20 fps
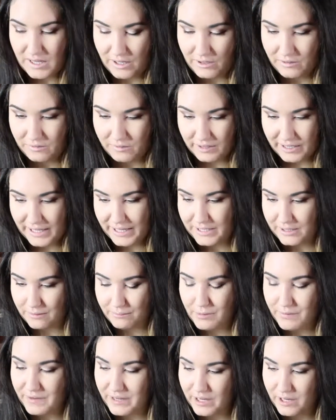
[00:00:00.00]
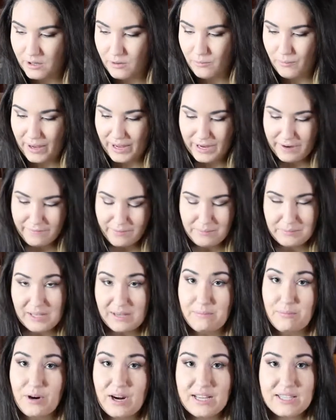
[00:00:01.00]
Okay, so moving away from
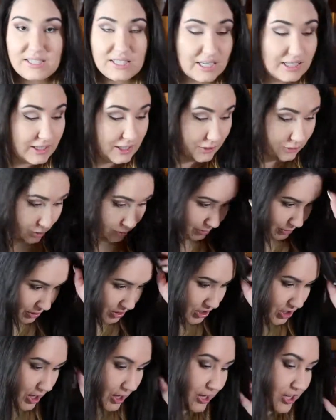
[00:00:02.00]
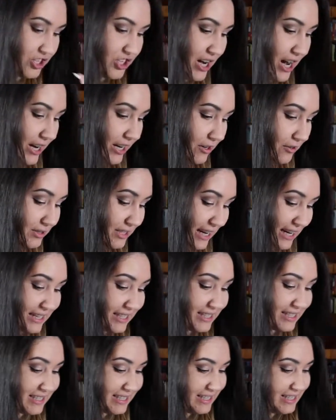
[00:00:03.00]
the pressed and the super shock shadows,
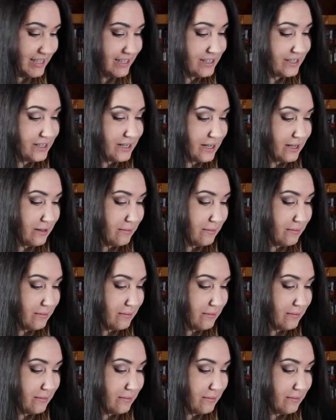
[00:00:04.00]
I did